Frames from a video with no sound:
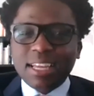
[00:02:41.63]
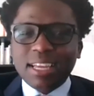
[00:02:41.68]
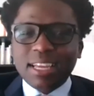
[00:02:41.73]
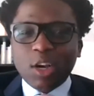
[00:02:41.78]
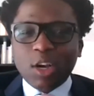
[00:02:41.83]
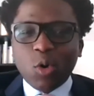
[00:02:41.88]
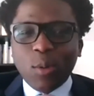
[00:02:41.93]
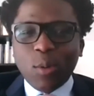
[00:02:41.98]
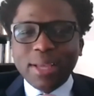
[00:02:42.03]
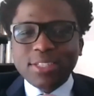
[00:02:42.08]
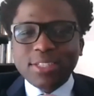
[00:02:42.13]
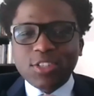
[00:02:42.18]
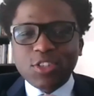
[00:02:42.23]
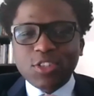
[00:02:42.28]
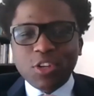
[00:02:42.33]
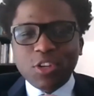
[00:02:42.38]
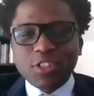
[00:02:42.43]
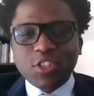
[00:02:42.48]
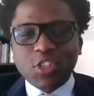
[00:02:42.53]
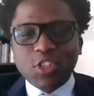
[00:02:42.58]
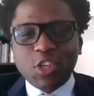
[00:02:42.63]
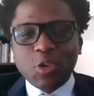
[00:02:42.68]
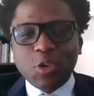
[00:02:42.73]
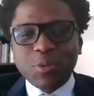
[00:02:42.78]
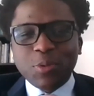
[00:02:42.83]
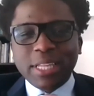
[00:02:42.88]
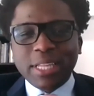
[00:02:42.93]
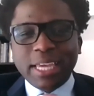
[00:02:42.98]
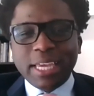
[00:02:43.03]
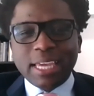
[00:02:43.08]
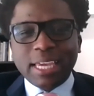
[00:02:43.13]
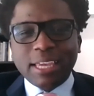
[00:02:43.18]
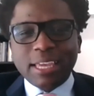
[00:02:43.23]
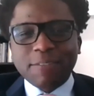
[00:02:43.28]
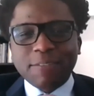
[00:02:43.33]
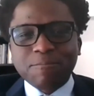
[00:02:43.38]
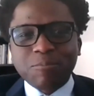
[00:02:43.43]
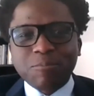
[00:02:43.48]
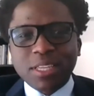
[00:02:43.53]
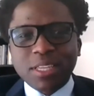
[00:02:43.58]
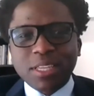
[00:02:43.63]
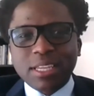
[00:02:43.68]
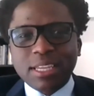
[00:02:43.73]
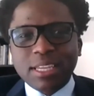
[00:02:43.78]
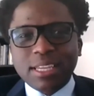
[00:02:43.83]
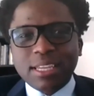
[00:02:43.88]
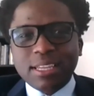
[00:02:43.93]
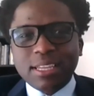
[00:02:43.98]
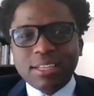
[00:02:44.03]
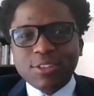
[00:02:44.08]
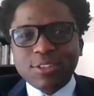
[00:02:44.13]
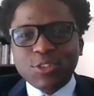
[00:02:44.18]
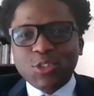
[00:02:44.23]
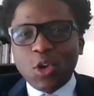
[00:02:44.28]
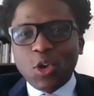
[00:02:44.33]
questions, Q&A. So